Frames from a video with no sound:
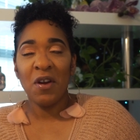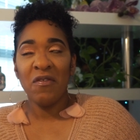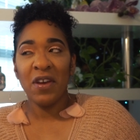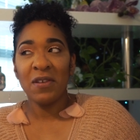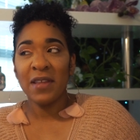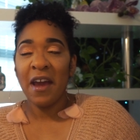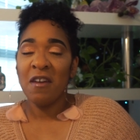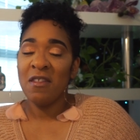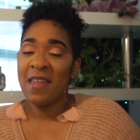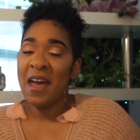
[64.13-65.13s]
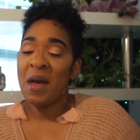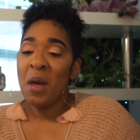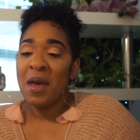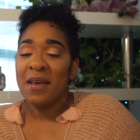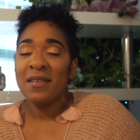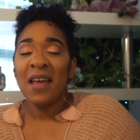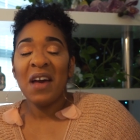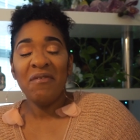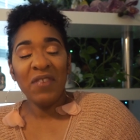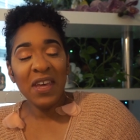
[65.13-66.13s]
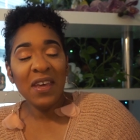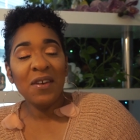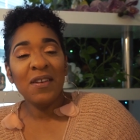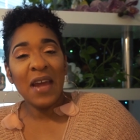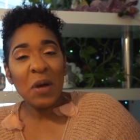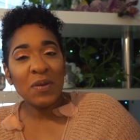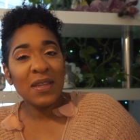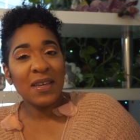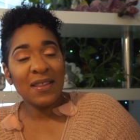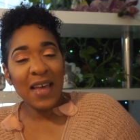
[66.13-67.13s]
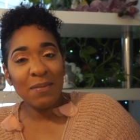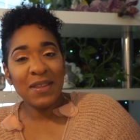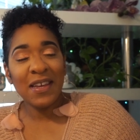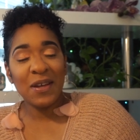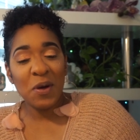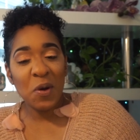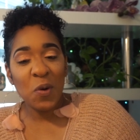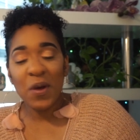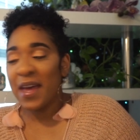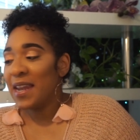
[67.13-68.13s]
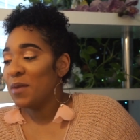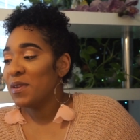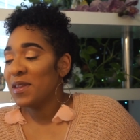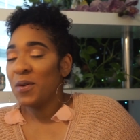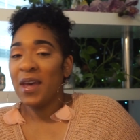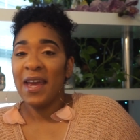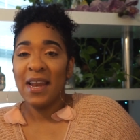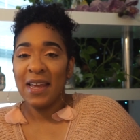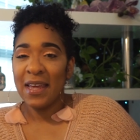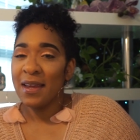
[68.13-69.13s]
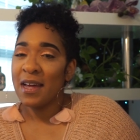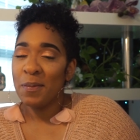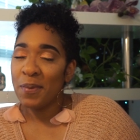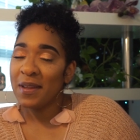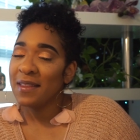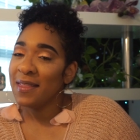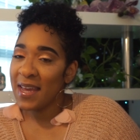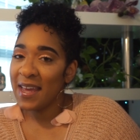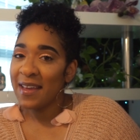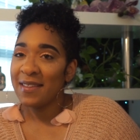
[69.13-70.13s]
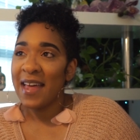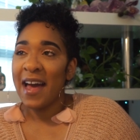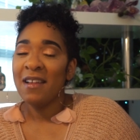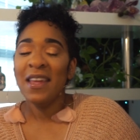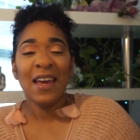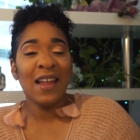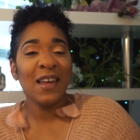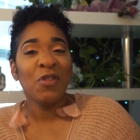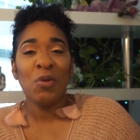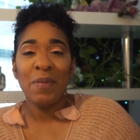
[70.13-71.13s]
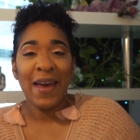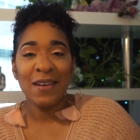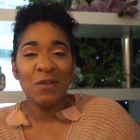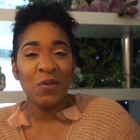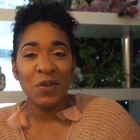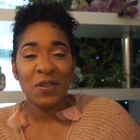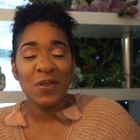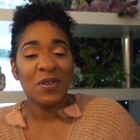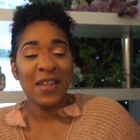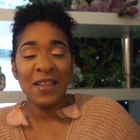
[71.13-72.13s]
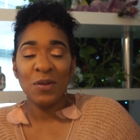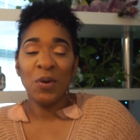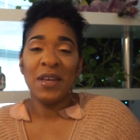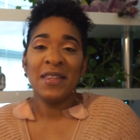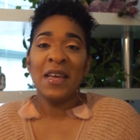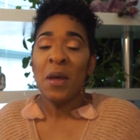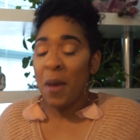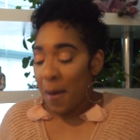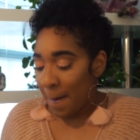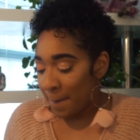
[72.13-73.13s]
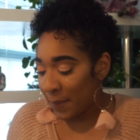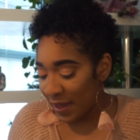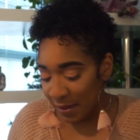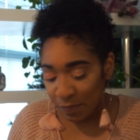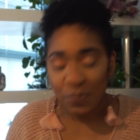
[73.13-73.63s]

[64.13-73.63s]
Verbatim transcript: know if it goes higher than that. So I figured now was a good time to go, and it was okay to get a couple of things. I only got like 3 bags full, so it's not too crazy. But